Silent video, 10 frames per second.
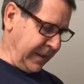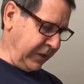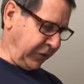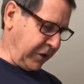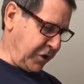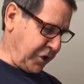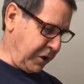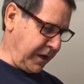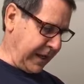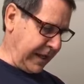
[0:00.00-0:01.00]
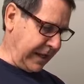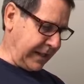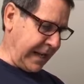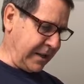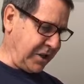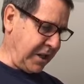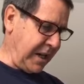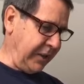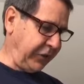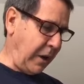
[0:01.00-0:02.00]
this is sure to get attention.
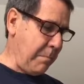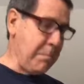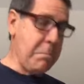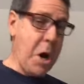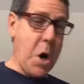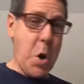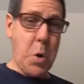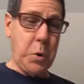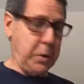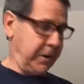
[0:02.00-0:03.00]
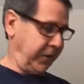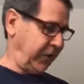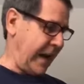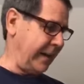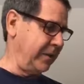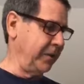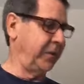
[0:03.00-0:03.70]
It's a motorcycle